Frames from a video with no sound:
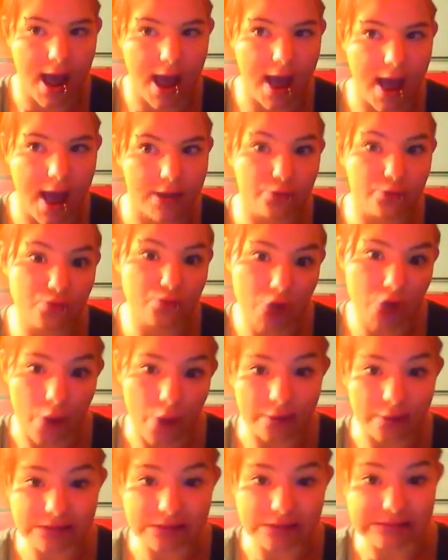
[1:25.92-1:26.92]
I don't
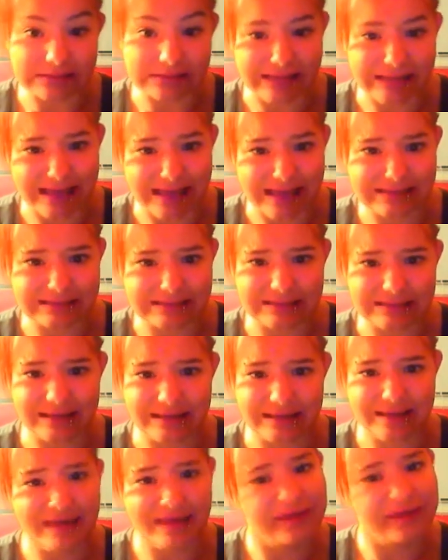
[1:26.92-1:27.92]
know his last
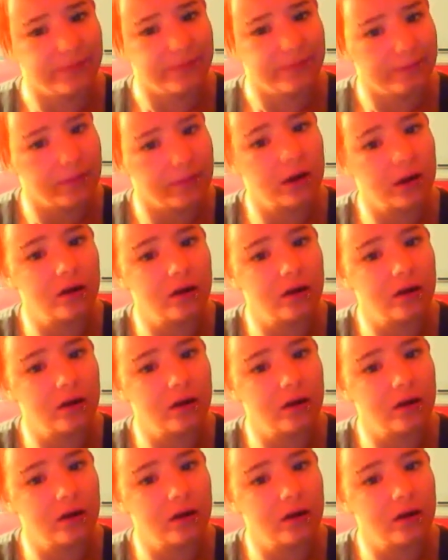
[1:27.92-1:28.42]
name.